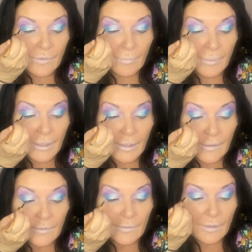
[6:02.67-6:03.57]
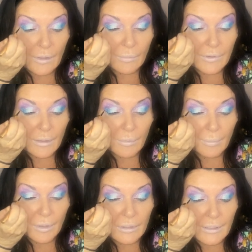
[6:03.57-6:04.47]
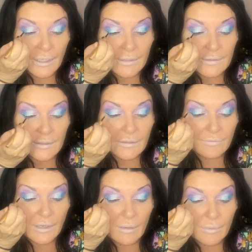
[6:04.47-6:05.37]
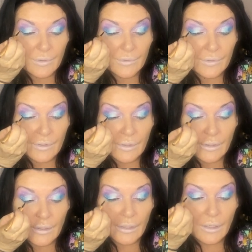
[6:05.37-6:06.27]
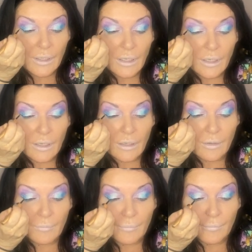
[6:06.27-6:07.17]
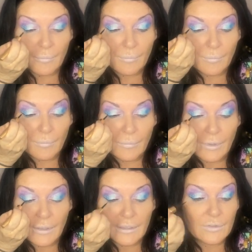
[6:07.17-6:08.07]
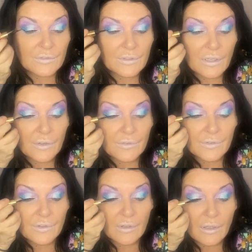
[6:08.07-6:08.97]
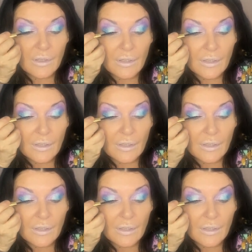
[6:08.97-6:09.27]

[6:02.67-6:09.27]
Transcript: the bees when they were pollinating the flowers, and they used to dance to the